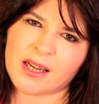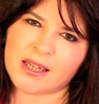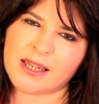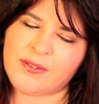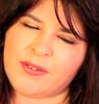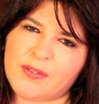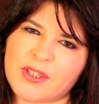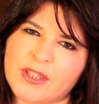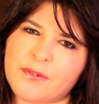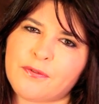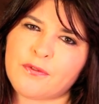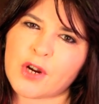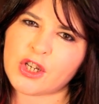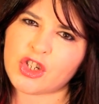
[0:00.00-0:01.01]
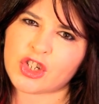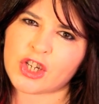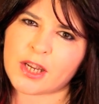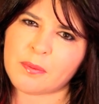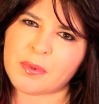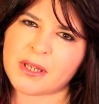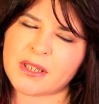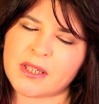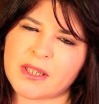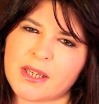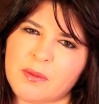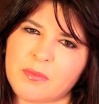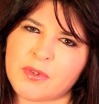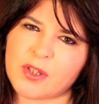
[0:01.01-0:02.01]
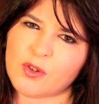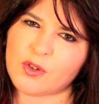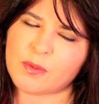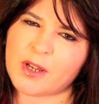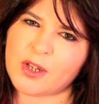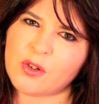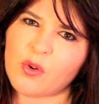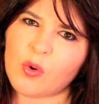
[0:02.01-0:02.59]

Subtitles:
and even if it's a friendship, it seems that you spend